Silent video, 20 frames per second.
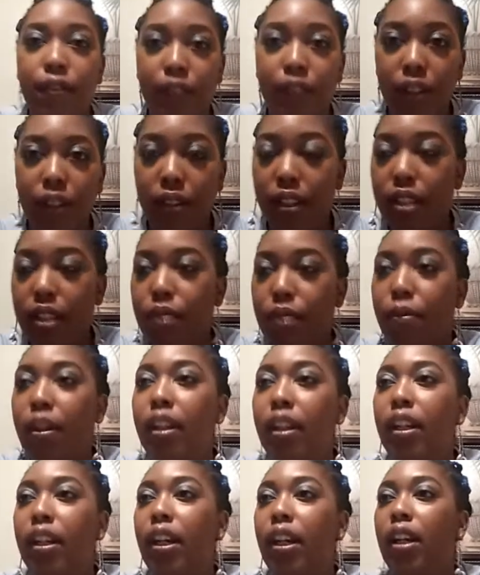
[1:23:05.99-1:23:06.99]
feel this
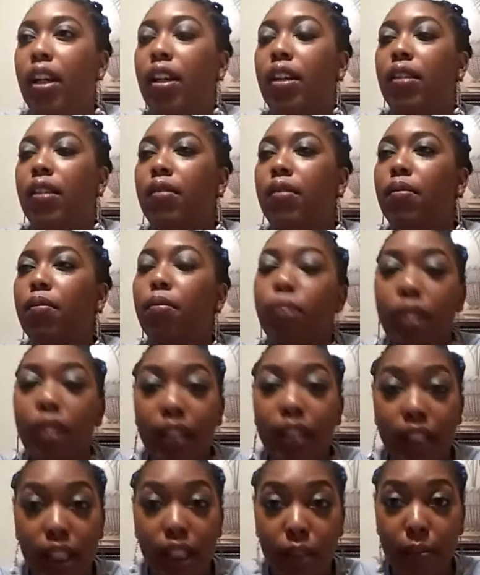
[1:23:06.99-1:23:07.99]
way, and we
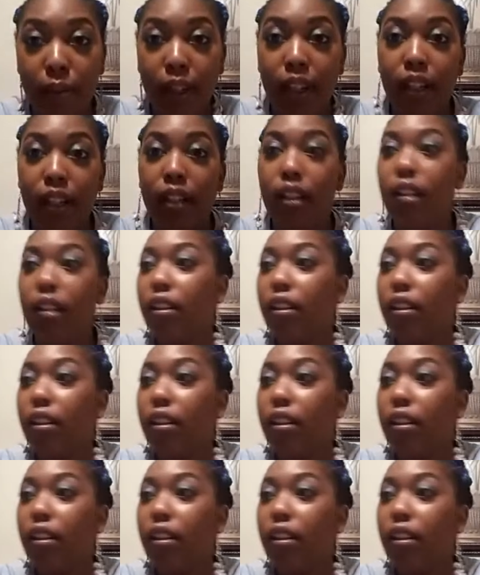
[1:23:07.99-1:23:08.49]
expect